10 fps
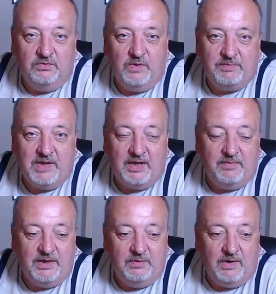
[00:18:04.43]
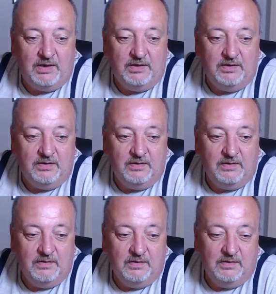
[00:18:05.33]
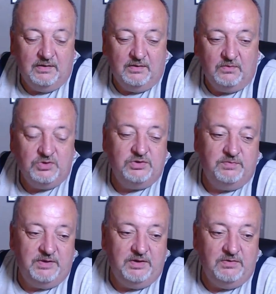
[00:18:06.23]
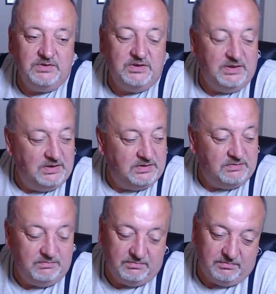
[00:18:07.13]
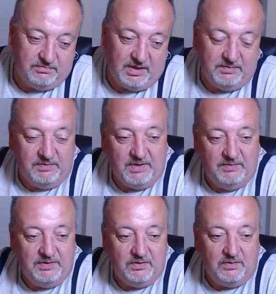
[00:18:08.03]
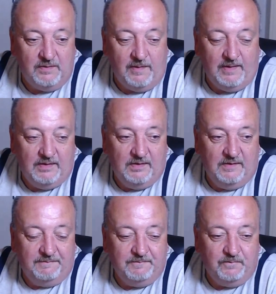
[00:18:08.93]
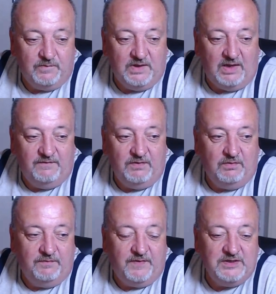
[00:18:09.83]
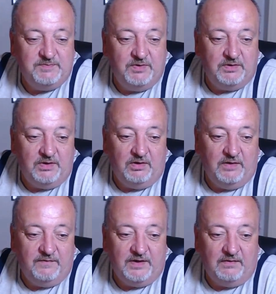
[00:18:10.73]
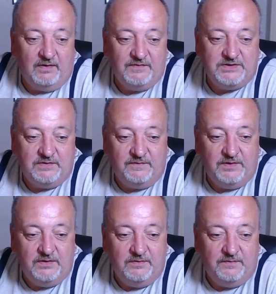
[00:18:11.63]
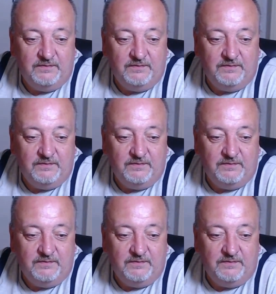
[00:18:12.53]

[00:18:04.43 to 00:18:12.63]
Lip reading: webcam anyway, would you be using this? Maybe, maybe not. Now, if you're on Facebook Live, now I've seen a few